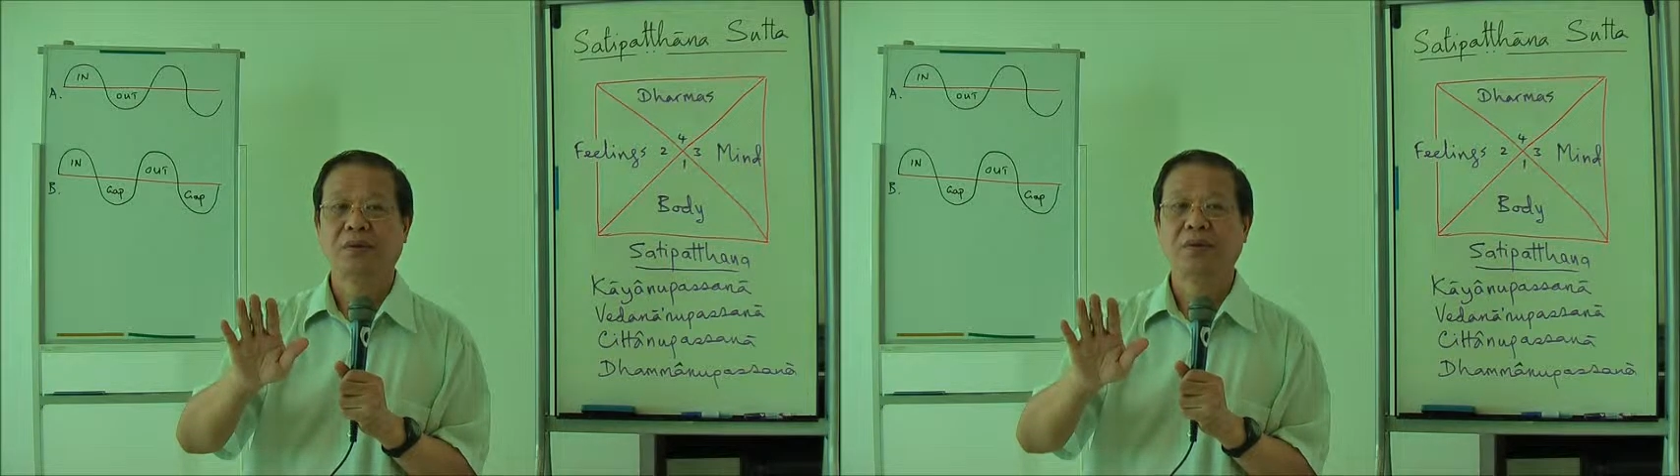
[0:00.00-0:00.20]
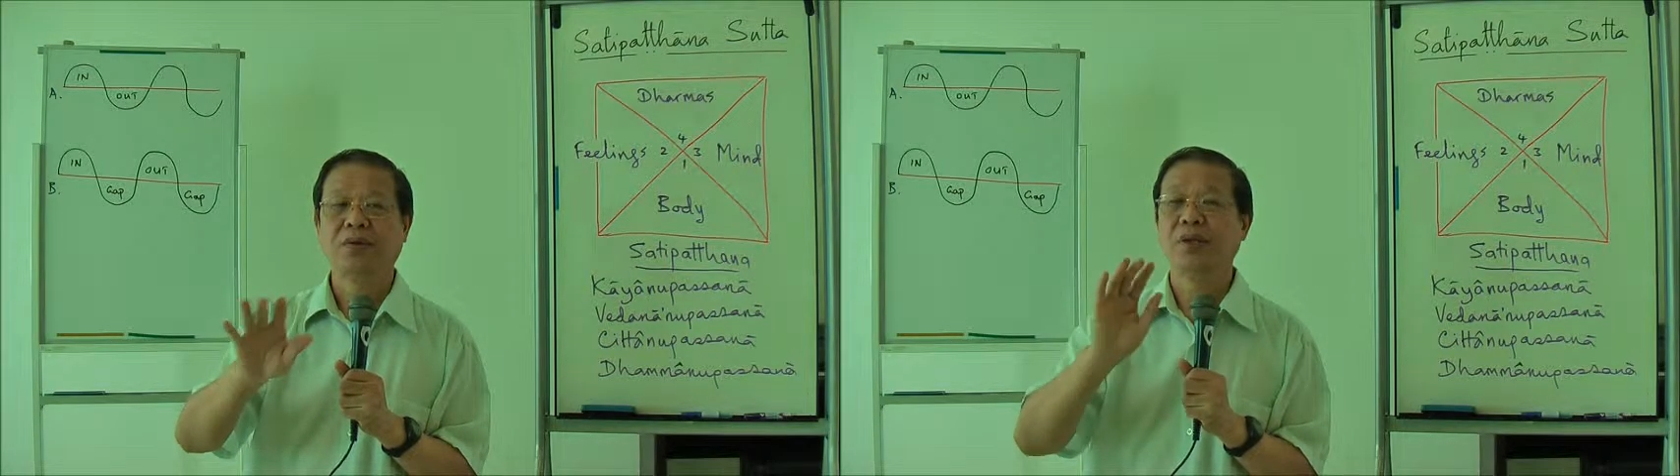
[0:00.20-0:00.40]

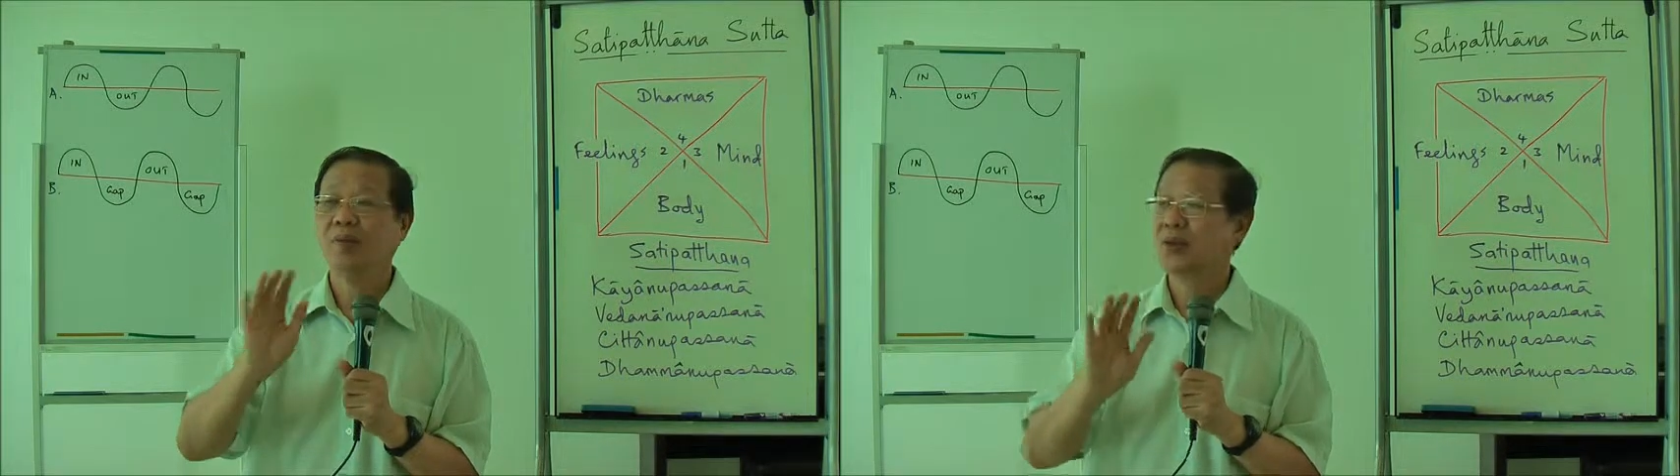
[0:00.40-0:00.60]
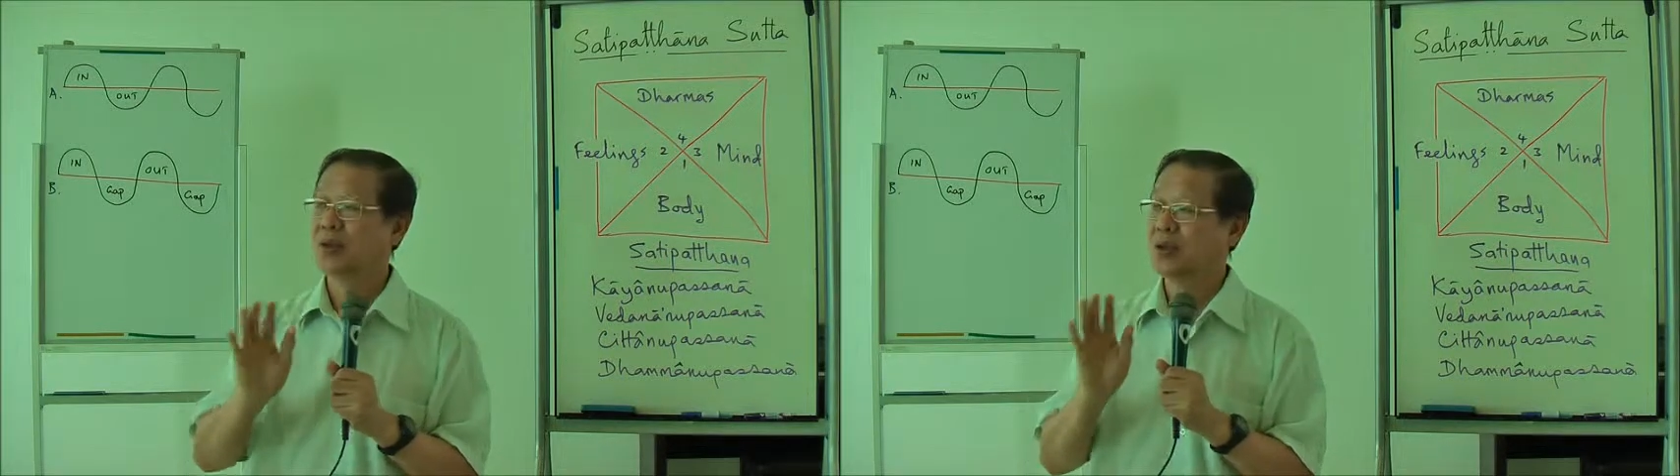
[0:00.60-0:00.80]
You
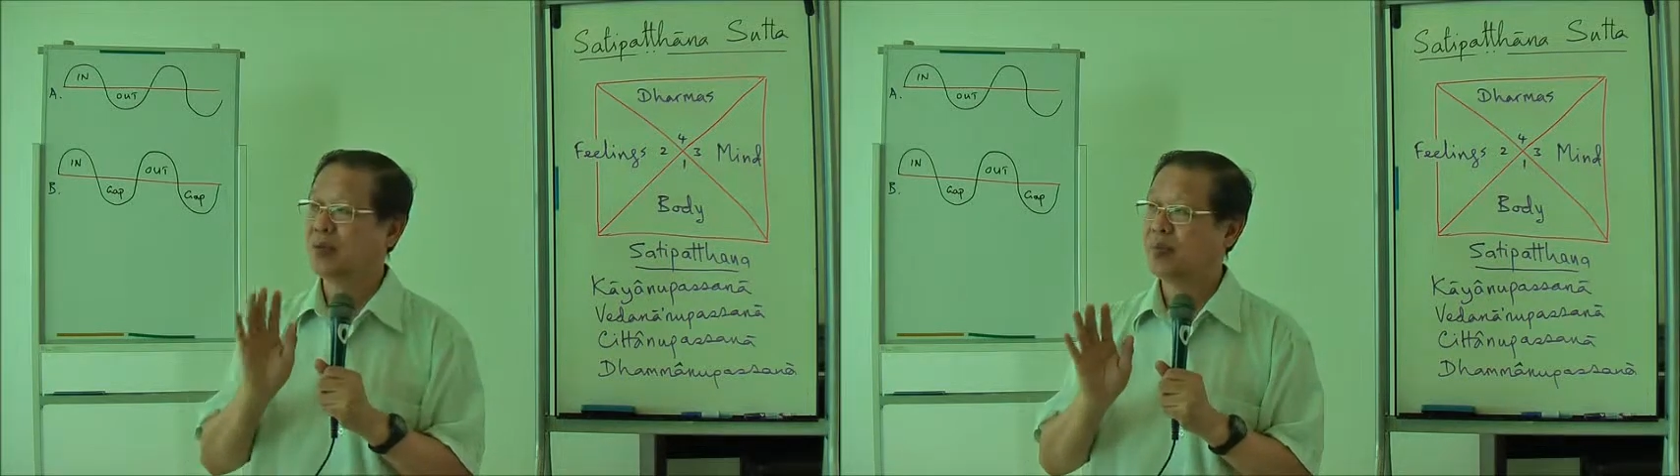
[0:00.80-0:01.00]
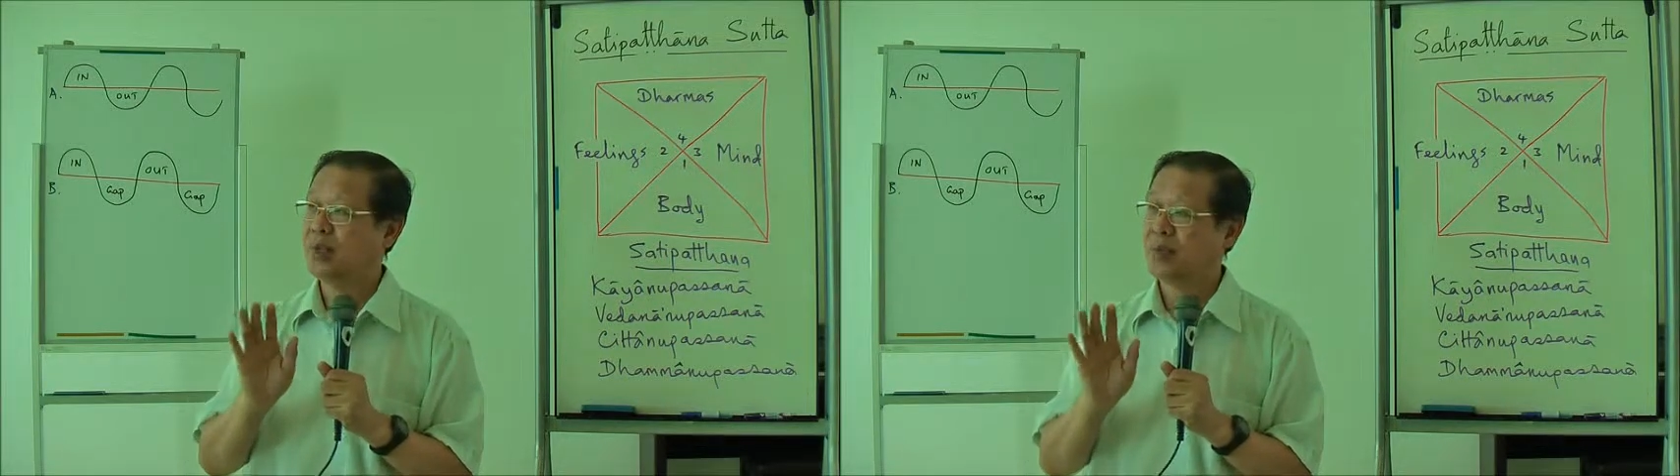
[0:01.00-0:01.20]
seem to
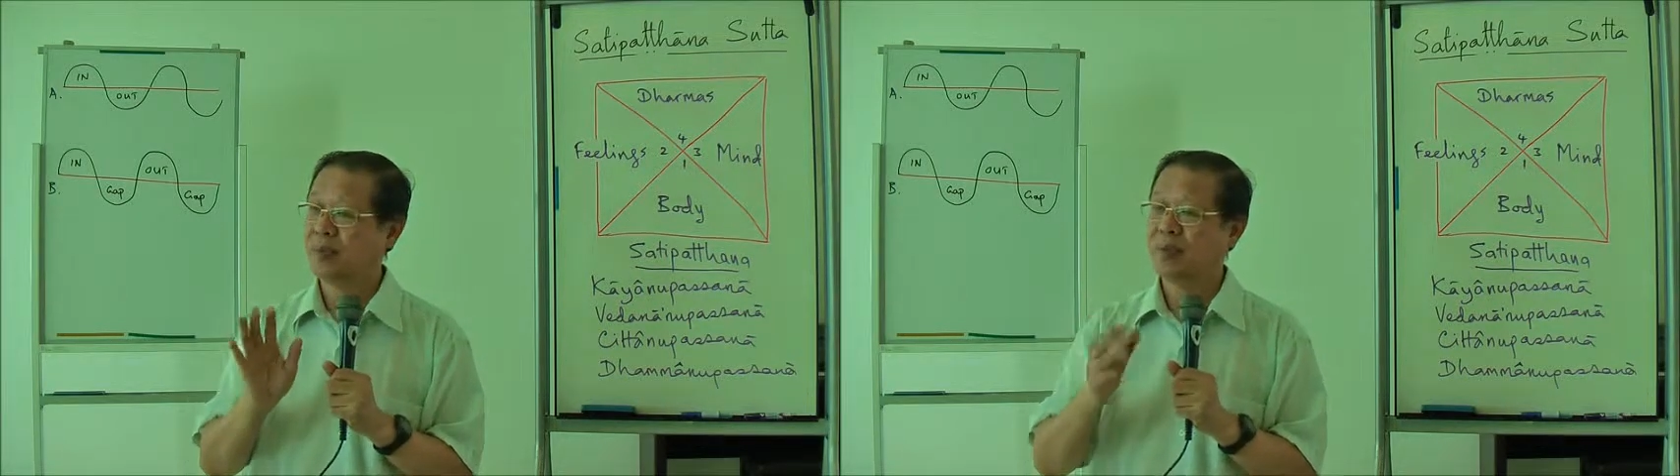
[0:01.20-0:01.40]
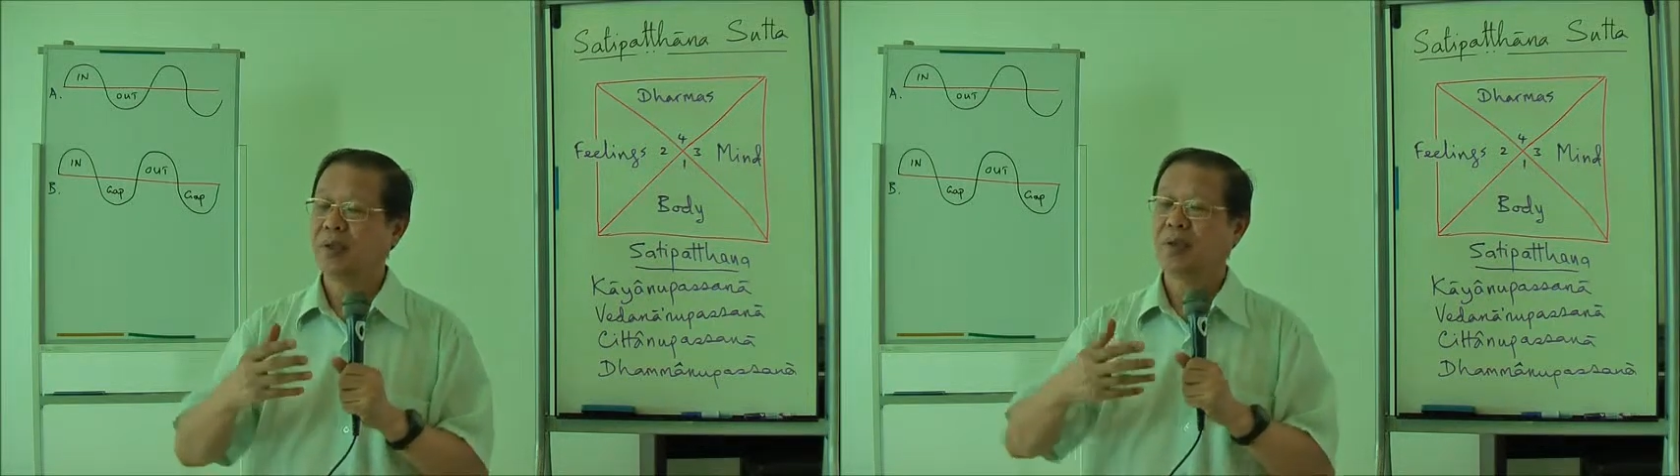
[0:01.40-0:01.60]
stop
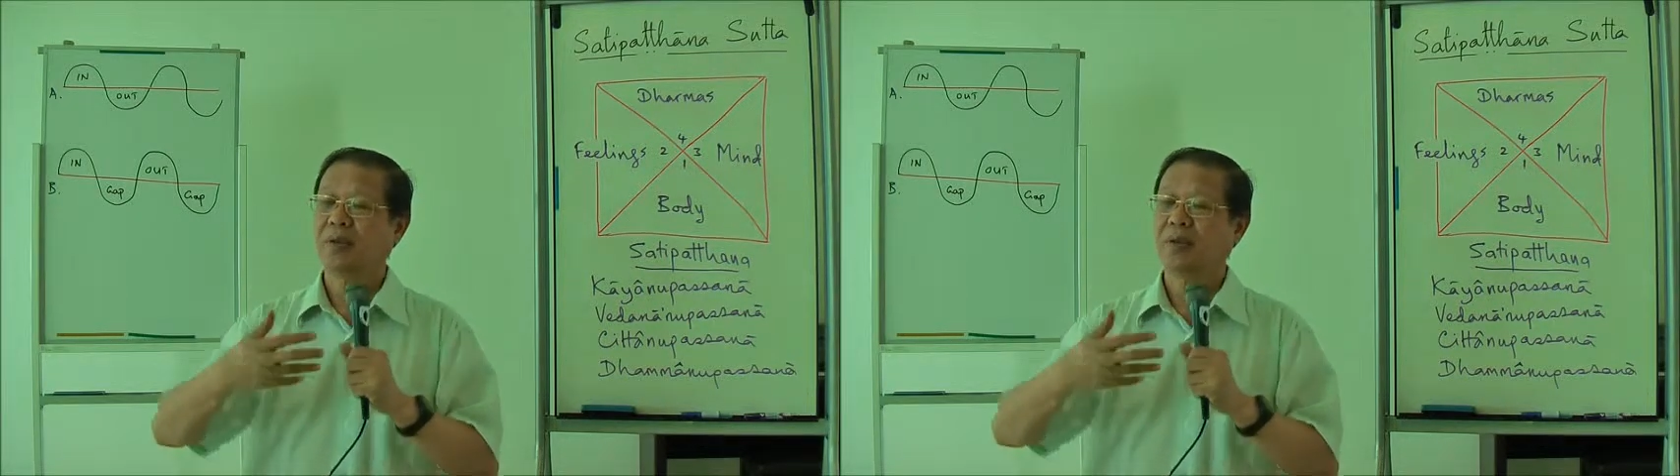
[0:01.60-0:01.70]
breathing.